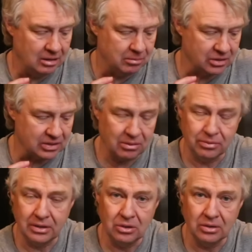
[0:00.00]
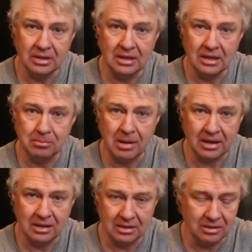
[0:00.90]
because I don't think you can get it
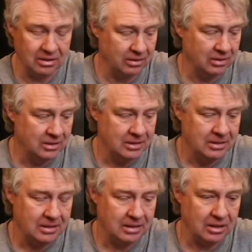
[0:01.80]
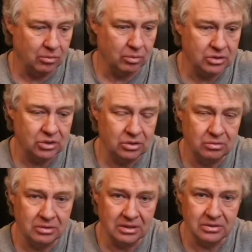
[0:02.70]
back in there. Once
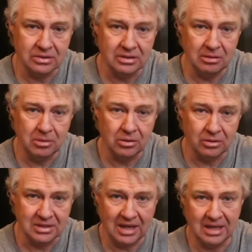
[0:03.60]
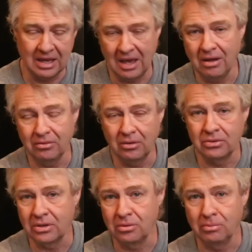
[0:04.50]
you disassemble or take out
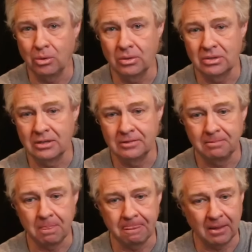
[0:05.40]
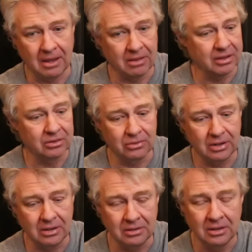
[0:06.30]
those other boards, I think they're
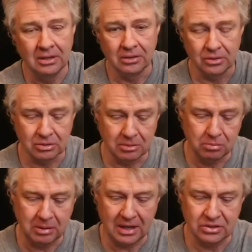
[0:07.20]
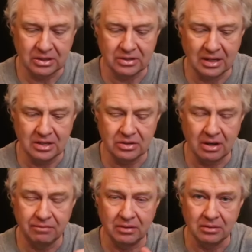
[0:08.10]
done. There's some little plastic
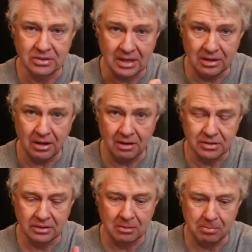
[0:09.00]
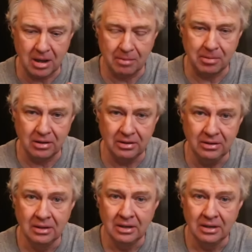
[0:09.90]
standoffs that they pop on,